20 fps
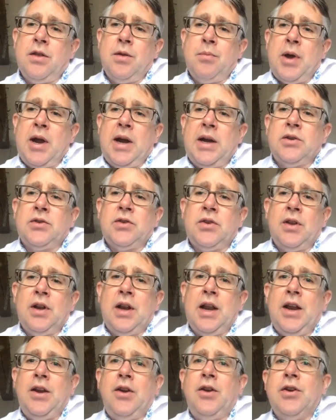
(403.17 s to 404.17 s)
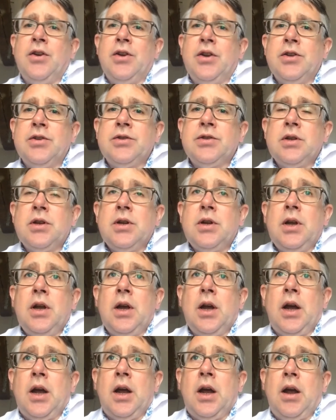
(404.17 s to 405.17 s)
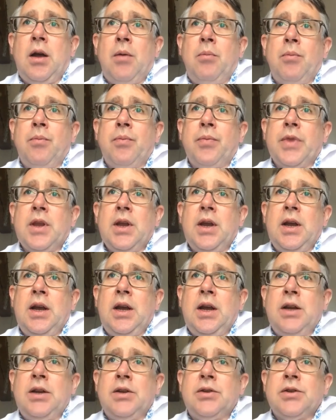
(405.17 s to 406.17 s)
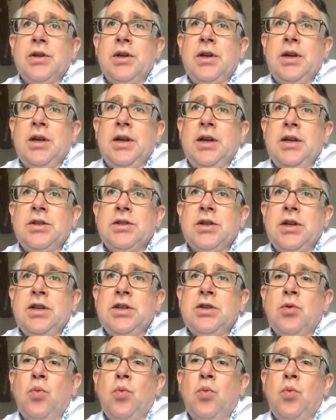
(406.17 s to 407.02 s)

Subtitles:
banks and the lenders, is